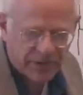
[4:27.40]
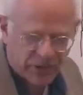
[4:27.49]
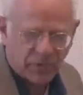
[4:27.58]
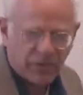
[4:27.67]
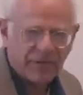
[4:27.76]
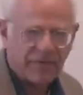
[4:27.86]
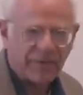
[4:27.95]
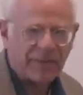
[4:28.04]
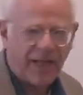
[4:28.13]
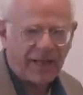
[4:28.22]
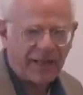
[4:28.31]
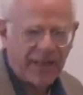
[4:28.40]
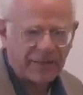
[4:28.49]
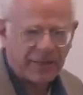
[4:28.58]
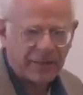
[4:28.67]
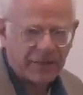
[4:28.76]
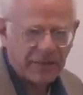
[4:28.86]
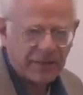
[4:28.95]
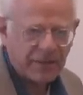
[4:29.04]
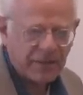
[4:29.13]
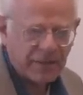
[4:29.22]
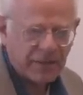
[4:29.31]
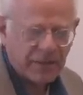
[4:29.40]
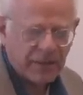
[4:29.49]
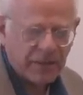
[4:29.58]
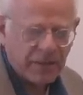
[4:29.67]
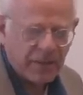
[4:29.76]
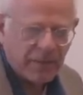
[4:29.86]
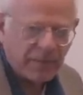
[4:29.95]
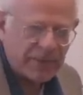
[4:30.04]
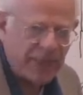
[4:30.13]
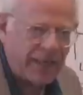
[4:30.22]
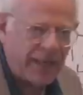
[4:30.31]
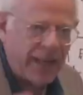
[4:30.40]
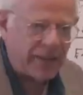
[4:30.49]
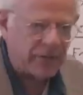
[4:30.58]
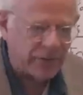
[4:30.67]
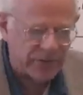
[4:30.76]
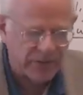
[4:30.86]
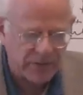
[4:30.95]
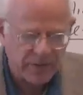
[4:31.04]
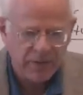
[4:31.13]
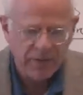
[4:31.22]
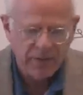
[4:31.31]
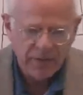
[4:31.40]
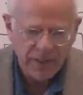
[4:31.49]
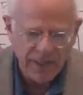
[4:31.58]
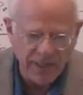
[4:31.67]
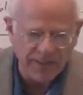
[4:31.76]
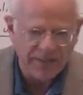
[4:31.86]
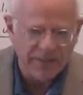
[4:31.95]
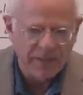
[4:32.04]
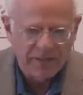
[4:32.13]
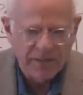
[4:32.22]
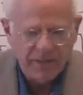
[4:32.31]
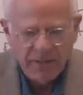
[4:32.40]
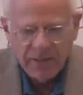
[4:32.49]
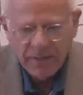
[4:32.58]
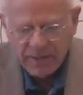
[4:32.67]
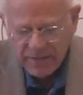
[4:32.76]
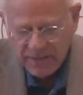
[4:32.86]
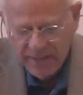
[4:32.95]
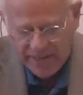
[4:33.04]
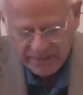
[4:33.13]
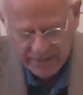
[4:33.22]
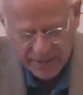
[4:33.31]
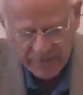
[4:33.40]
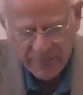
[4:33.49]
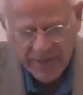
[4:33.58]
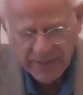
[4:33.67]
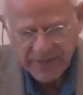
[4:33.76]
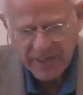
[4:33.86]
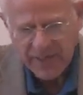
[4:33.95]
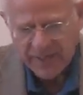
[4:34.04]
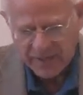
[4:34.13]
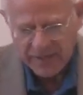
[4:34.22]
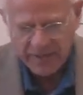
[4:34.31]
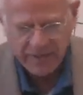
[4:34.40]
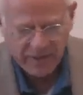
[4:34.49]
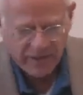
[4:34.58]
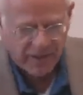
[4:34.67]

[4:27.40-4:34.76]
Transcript: a student of the dialectic. But then Engels answered that letter by saying,